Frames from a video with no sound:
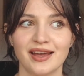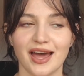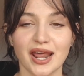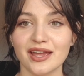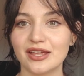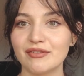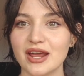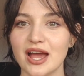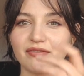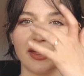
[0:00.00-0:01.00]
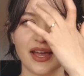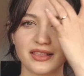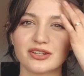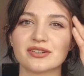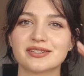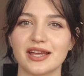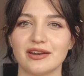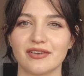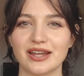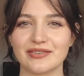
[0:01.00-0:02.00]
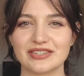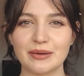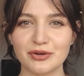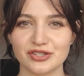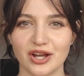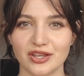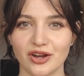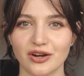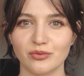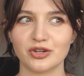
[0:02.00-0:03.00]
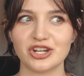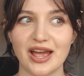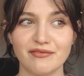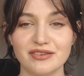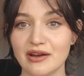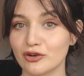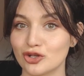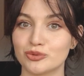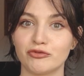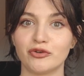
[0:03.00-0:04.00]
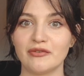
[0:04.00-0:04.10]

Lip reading: And I even have like a little skein of kind of summer sock yarn, which I have never used before.